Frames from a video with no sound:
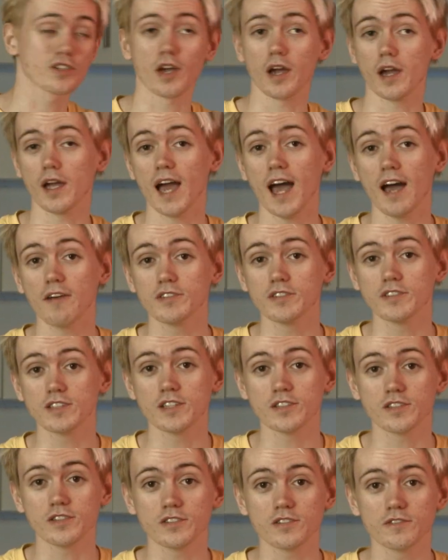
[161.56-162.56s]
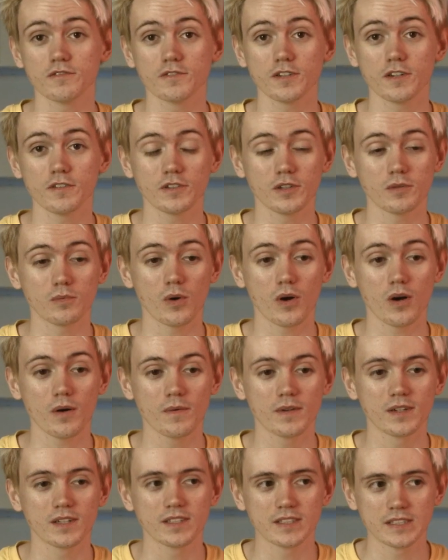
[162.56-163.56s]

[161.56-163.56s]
I have a 650 watt.